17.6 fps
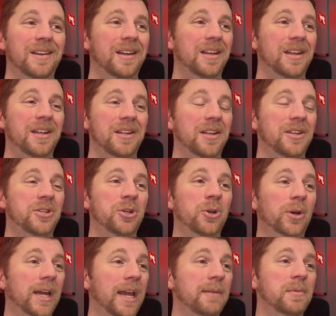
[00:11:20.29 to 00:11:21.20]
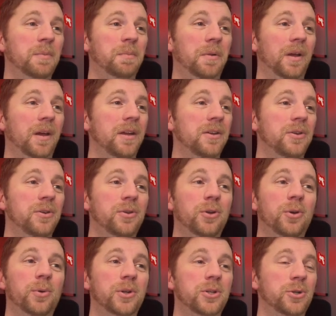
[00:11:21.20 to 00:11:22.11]
It's your game to play. You
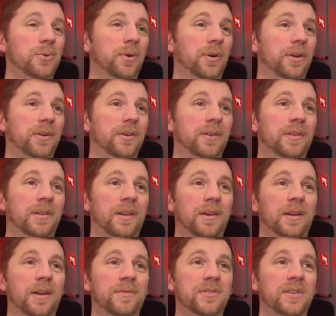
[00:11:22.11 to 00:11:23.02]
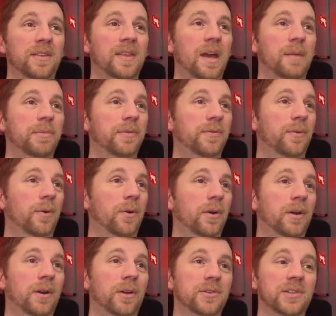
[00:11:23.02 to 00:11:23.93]
do what you want, and I've said that
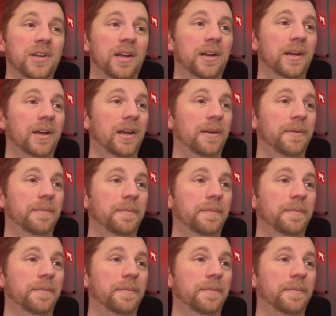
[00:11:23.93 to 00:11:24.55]
before, and I'll say it again.